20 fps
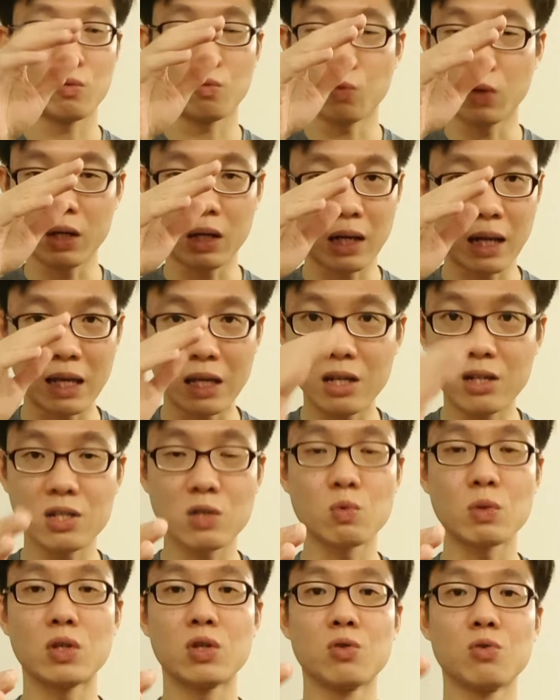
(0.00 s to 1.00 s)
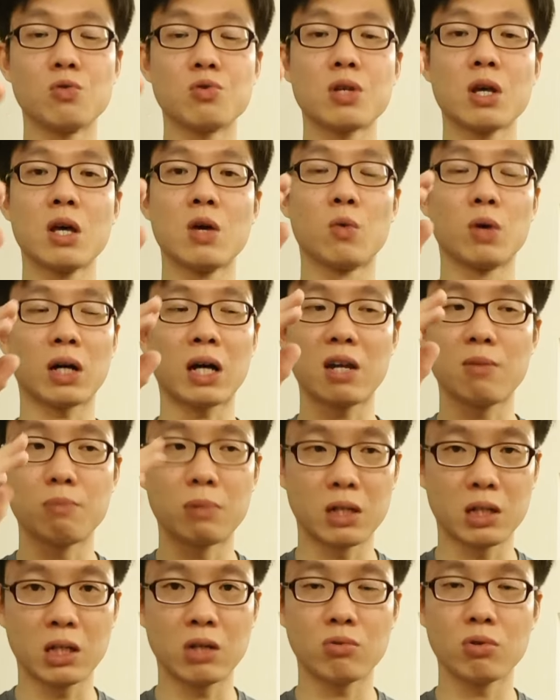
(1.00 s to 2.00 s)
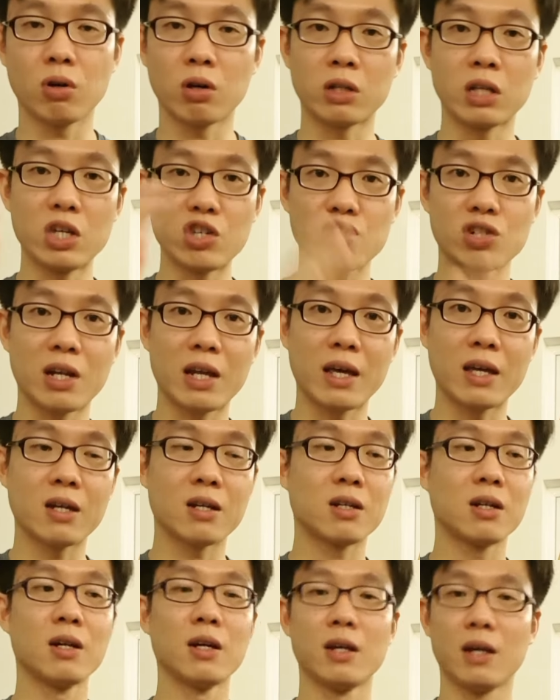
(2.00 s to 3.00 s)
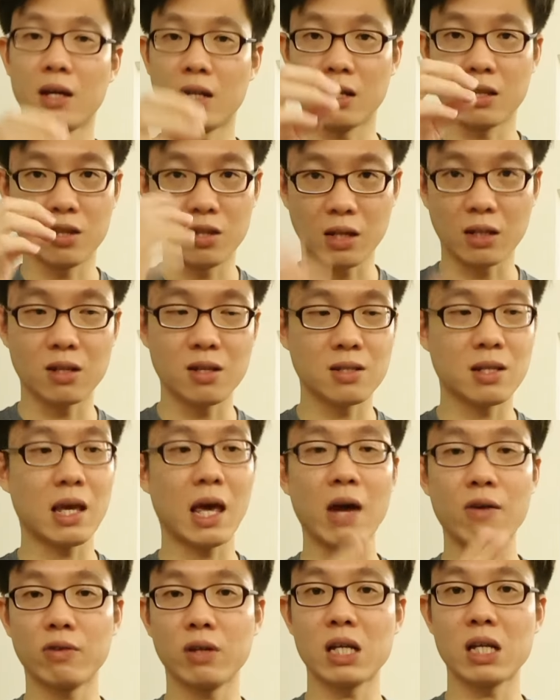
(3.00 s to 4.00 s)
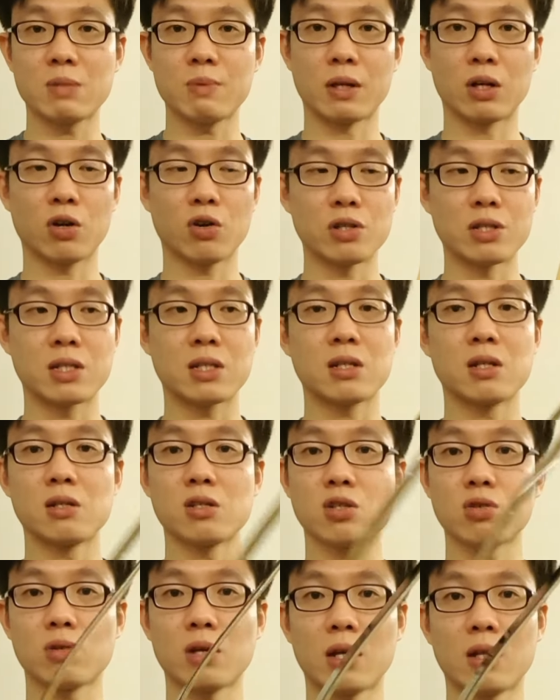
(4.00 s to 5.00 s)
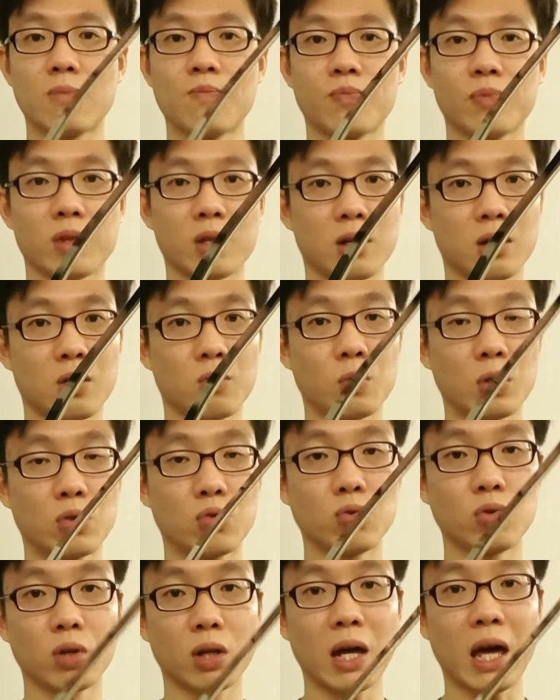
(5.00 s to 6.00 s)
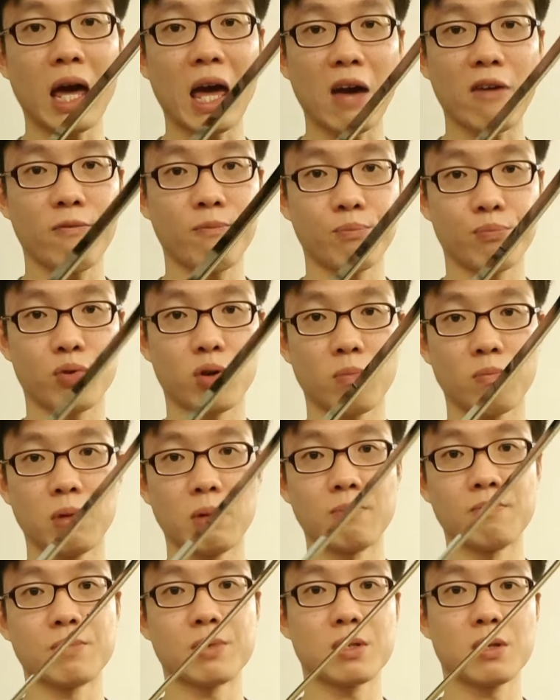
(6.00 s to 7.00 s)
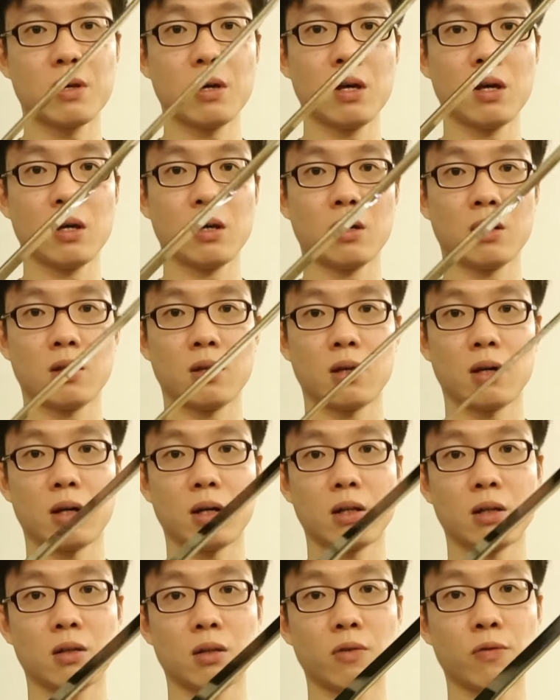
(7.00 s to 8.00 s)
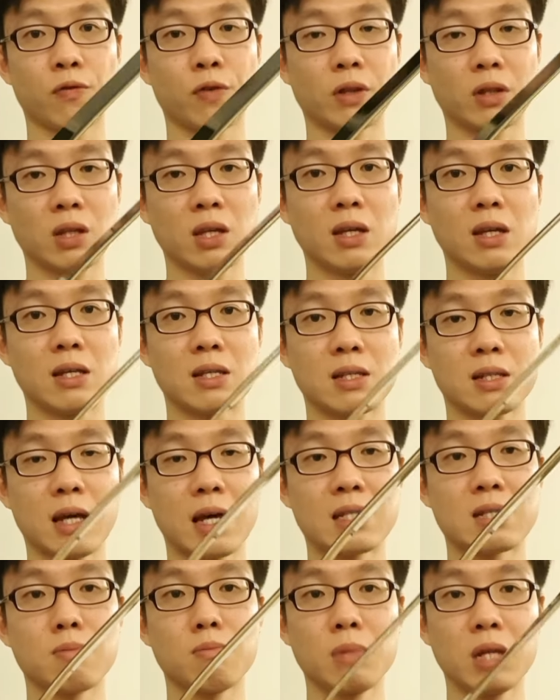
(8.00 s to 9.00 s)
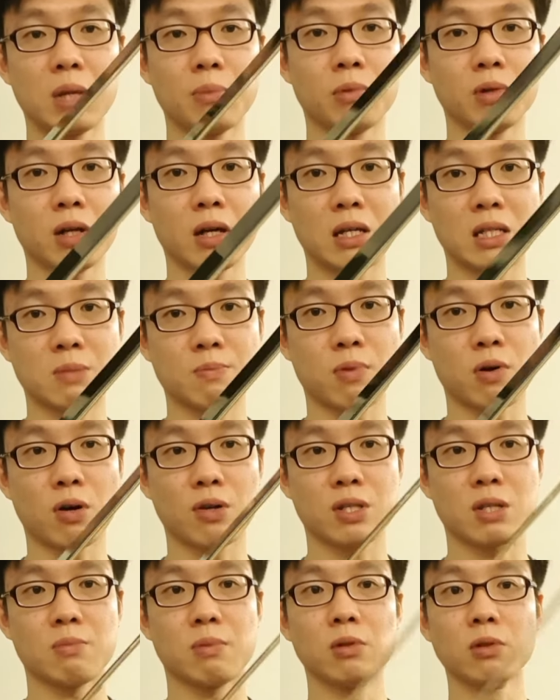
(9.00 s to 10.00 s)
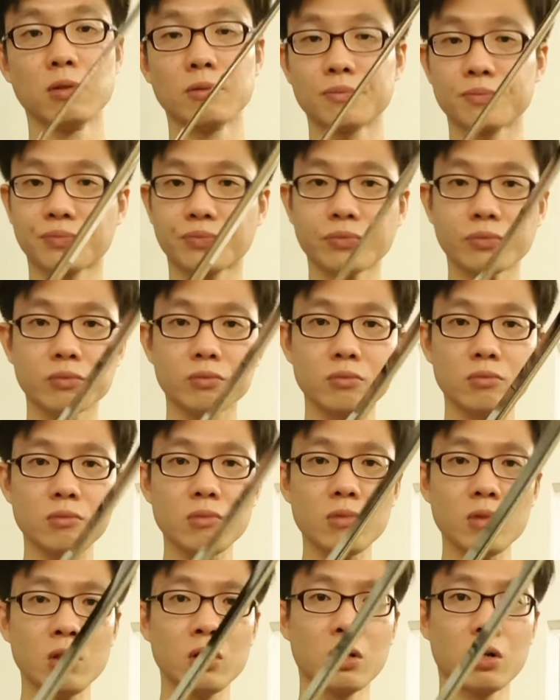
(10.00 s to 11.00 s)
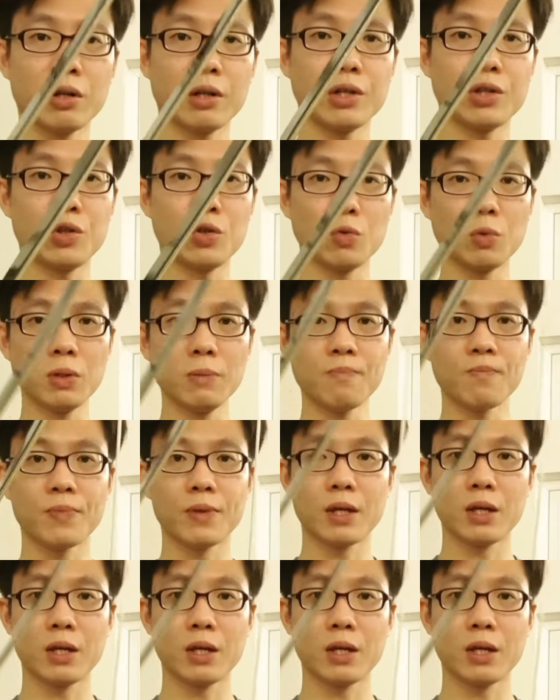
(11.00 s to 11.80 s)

what layers we use, what kind of material on each layer, and the thickness. Everything has been considered so that we do not have problems. The fatigue is as minimal as possible on the Yuwen.